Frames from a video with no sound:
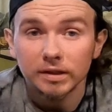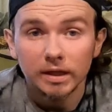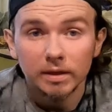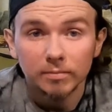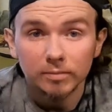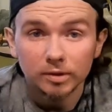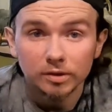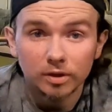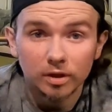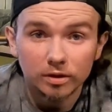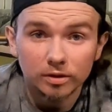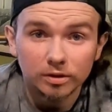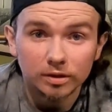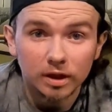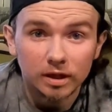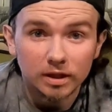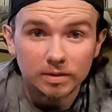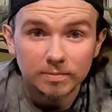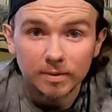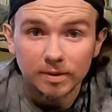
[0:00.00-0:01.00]
Today I'm going to talk to
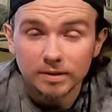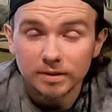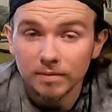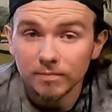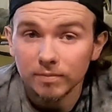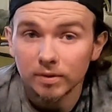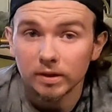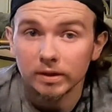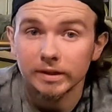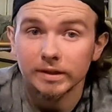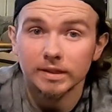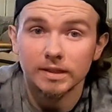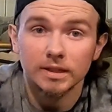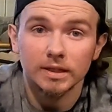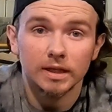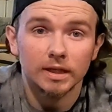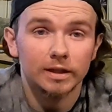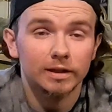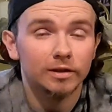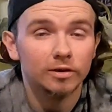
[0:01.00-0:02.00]
you guys about something that's
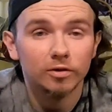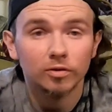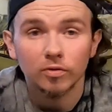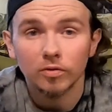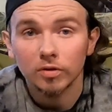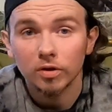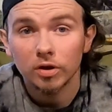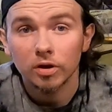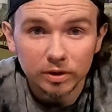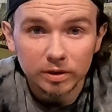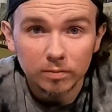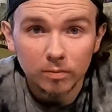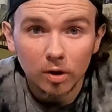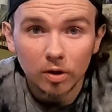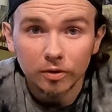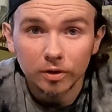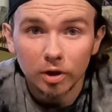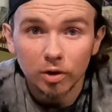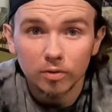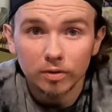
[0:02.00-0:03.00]
pretty
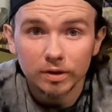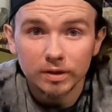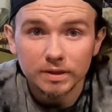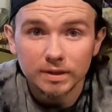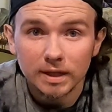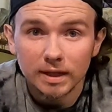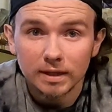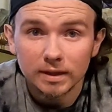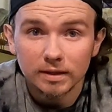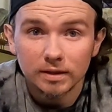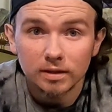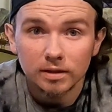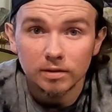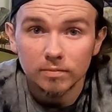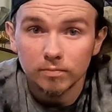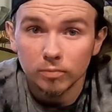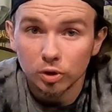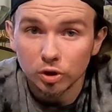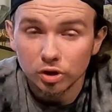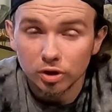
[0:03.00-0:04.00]
well known inside the
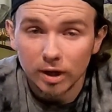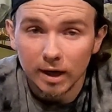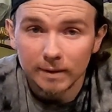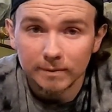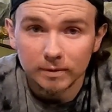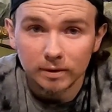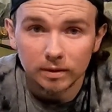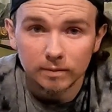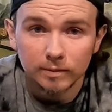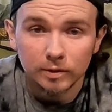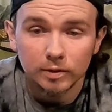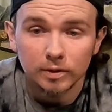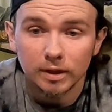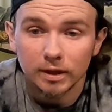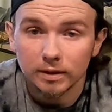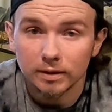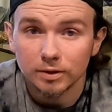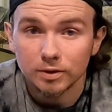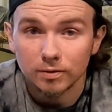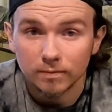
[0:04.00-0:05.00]
bushcrafting community
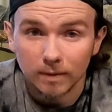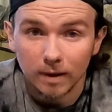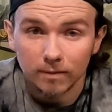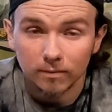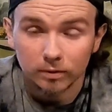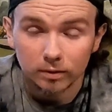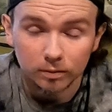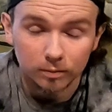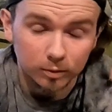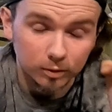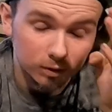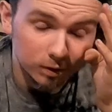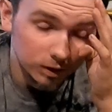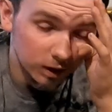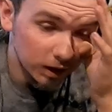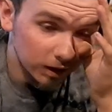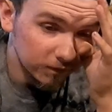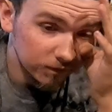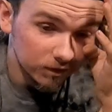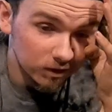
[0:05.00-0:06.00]
and the survival community,
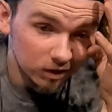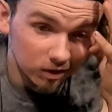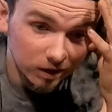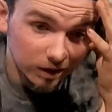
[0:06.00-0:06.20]
I feel